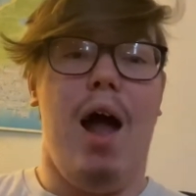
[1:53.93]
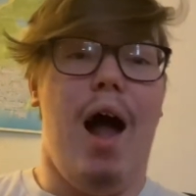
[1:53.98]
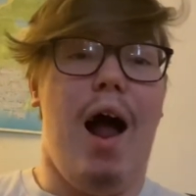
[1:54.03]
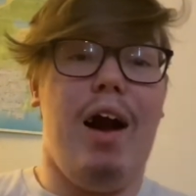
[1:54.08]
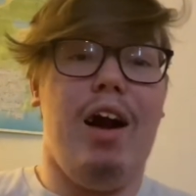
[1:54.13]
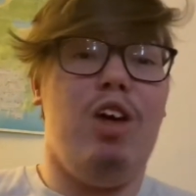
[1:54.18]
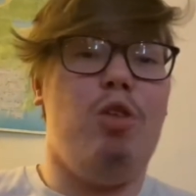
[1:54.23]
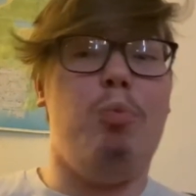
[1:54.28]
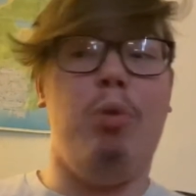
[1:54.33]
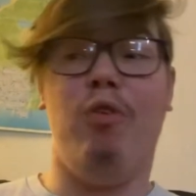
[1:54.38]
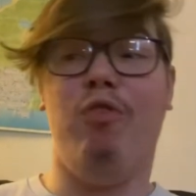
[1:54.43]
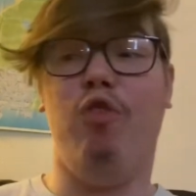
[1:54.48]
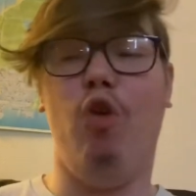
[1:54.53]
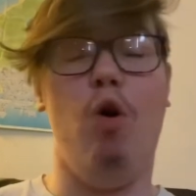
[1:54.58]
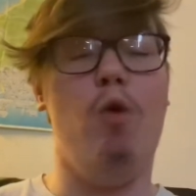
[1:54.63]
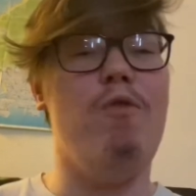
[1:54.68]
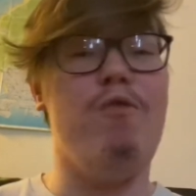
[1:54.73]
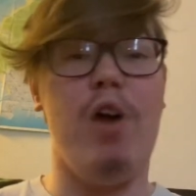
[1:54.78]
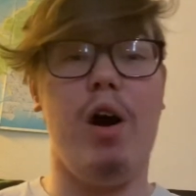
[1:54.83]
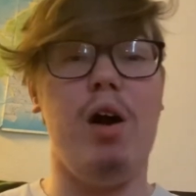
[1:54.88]
and he's
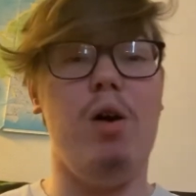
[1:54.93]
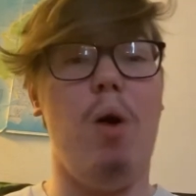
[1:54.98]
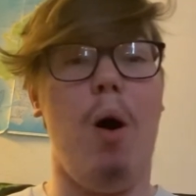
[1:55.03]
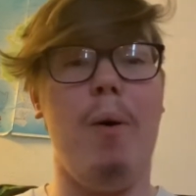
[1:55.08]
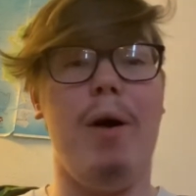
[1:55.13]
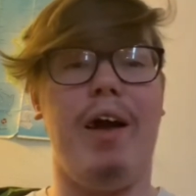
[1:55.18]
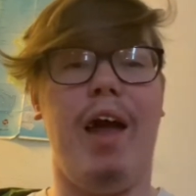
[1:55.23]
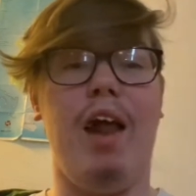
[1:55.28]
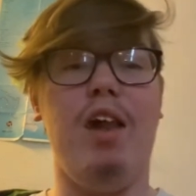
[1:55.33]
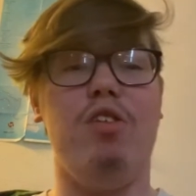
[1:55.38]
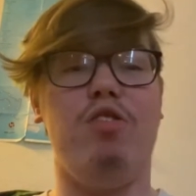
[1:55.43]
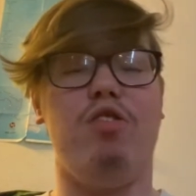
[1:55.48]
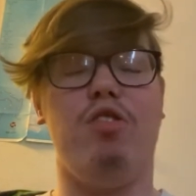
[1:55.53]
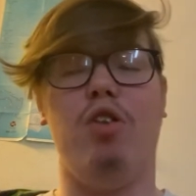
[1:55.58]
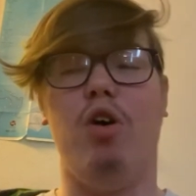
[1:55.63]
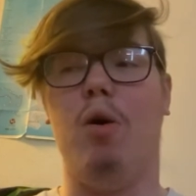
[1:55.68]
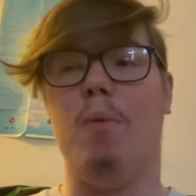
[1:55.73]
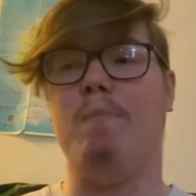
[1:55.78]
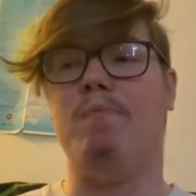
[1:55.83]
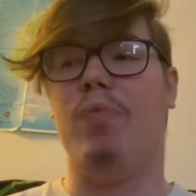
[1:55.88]
performed very well against
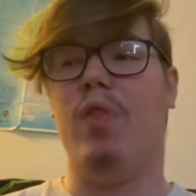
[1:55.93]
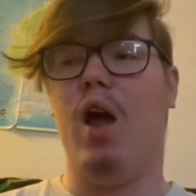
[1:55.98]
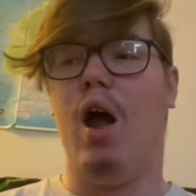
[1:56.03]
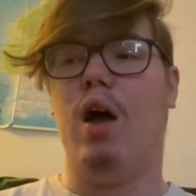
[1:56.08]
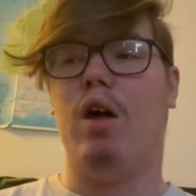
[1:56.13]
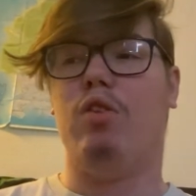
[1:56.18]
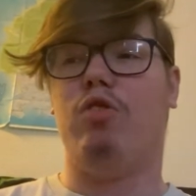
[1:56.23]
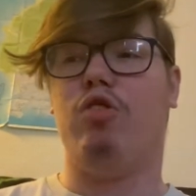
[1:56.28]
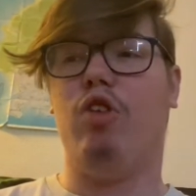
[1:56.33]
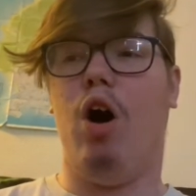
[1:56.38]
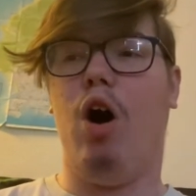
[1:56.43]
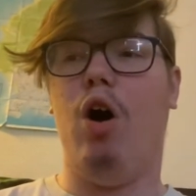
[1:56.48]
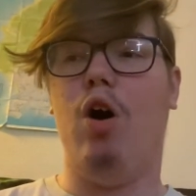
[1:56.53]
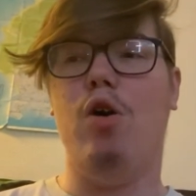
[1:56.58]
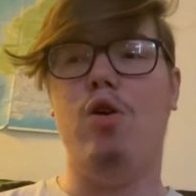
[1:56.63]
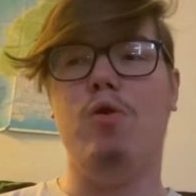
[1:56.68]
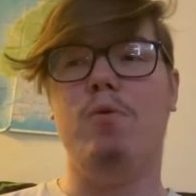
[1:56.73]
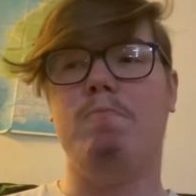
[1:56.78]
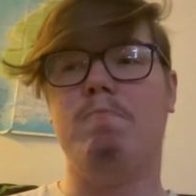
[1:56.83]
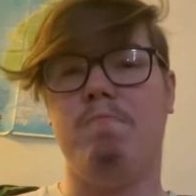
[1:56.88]
them.
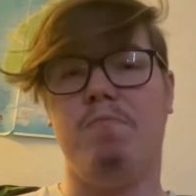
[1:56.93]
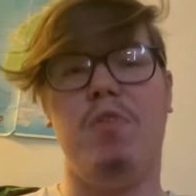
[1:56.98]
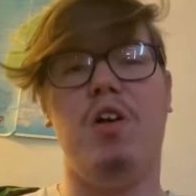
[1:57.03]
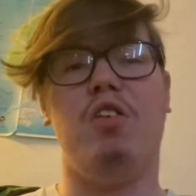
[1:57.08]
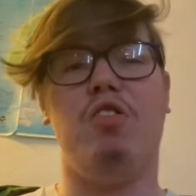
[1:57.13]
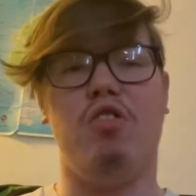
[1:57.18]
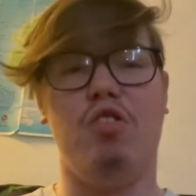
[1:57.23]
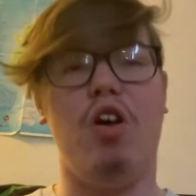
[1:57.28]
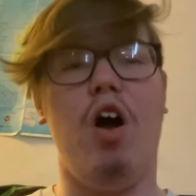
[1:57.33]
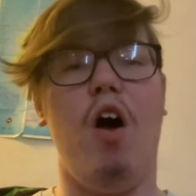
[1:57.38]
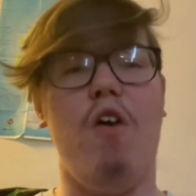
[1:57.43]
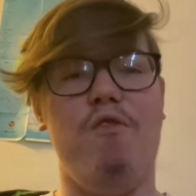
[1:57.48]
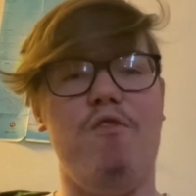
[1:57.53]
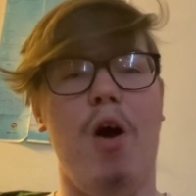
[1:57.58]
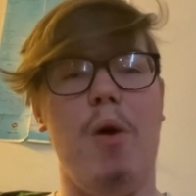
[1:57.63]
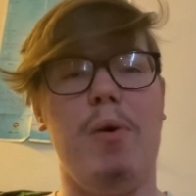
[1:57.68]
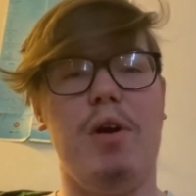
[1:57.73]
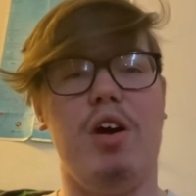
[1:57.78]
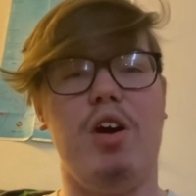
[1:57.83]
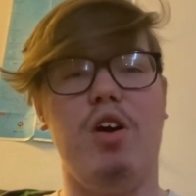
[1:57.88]
So this is a
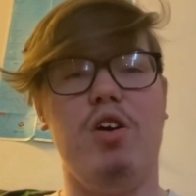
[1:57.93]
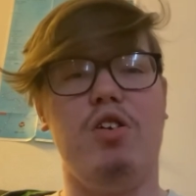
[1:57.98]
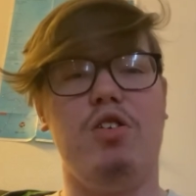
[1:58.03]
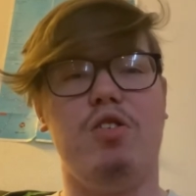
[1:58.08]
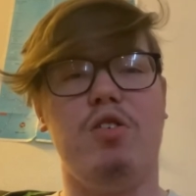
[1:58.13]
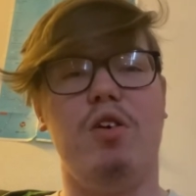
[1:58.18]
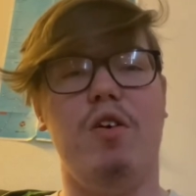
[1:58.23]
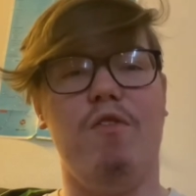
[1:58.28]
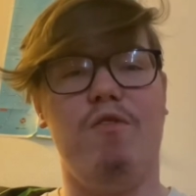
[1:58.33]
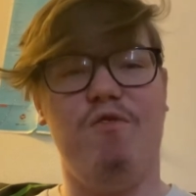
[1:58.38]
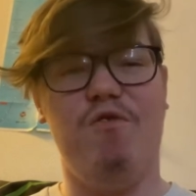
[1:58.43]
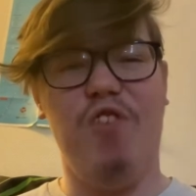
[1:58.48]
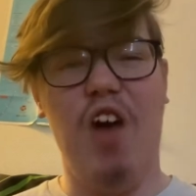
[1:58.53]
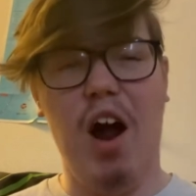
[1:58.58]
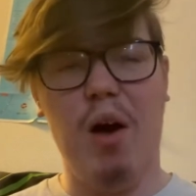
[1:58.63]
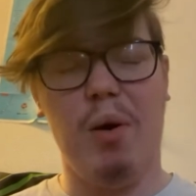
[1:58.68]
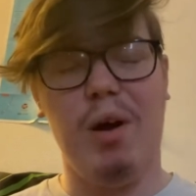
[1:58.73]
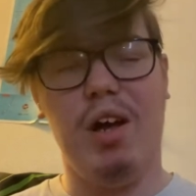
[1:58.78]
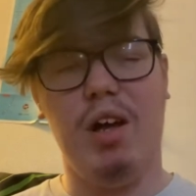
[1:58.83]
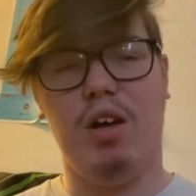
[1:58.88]
very good,
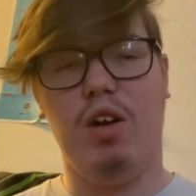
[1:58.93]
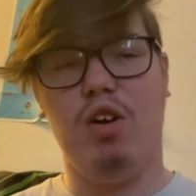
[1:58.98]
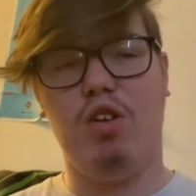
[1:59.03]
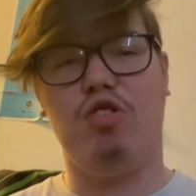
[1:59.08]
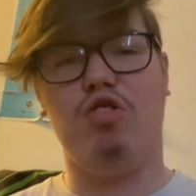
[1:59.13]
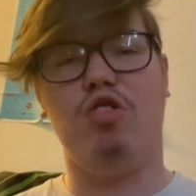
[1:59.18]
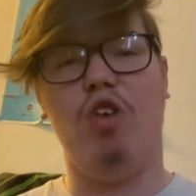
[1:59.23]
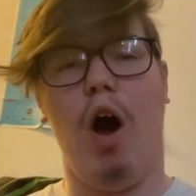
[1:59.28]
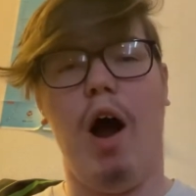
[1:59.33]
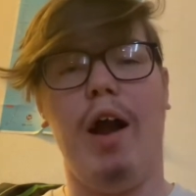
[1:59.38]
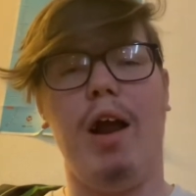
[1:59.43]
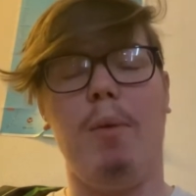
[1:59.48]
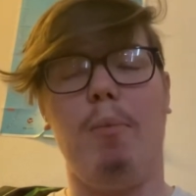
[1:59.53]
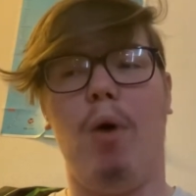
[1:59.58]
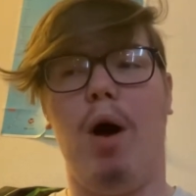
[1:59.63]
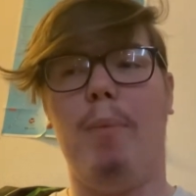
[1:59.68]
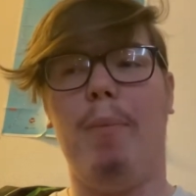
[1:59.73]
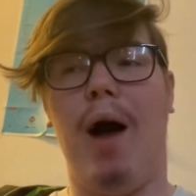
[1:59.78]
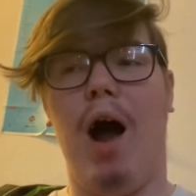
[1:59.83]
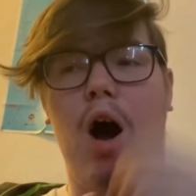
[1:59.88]
very good signing
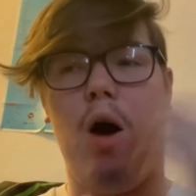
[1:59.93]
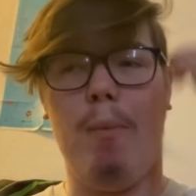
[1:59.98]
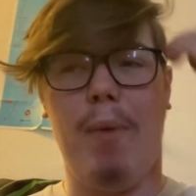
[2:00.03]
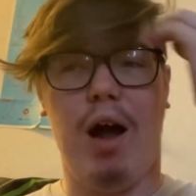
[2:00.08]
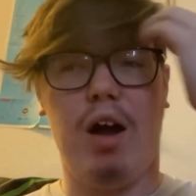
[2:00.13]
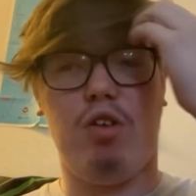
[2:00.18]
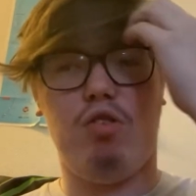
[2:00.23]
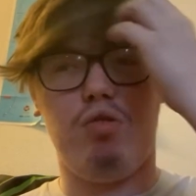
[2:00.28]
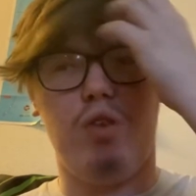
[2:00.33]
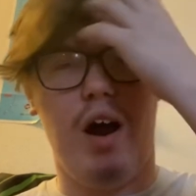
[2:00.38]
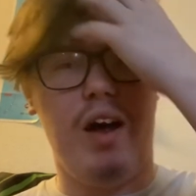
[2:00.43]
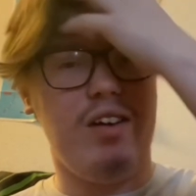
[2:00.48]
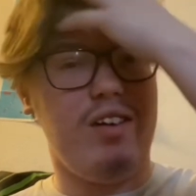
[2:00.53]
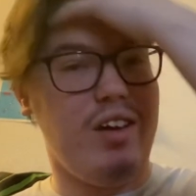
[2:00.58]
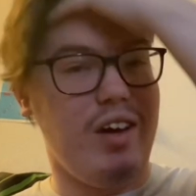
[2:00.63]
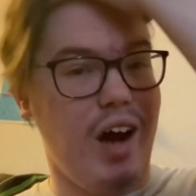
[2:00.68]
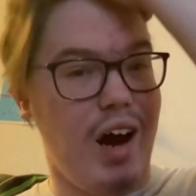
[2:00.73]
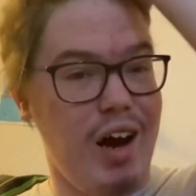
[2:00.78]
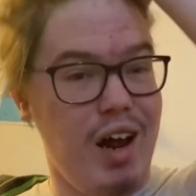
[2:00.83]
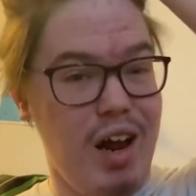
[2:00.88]
by Powermax
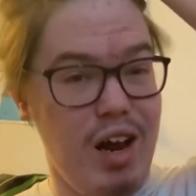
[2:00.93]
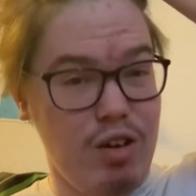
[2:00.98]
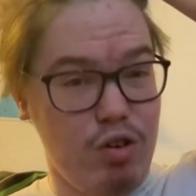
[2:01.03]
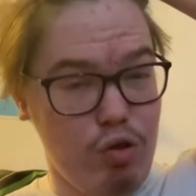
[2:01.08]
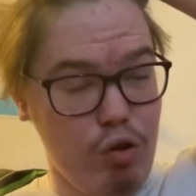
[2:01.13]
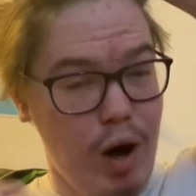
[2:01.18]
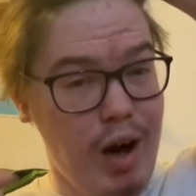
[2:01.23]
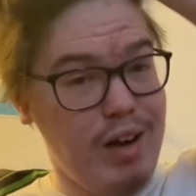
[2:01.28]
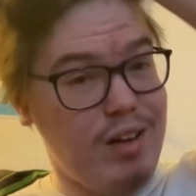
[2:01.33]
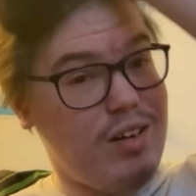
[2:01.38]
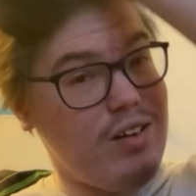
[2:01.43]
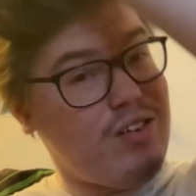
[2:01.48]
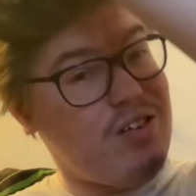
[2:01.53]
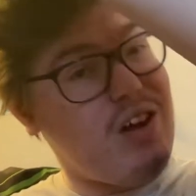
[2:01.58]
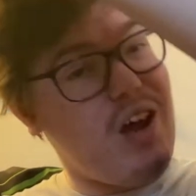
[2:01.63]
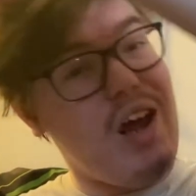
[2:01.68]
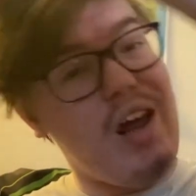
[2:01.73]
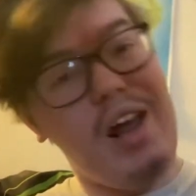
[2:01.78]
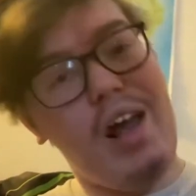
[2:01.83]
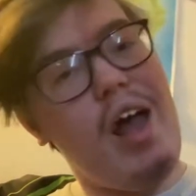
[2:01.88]
Racing, and it is great to
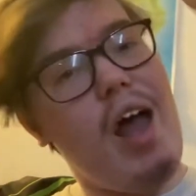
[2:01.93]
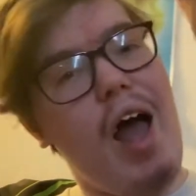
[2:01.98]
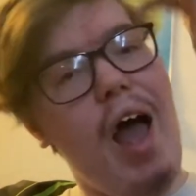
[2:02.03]
see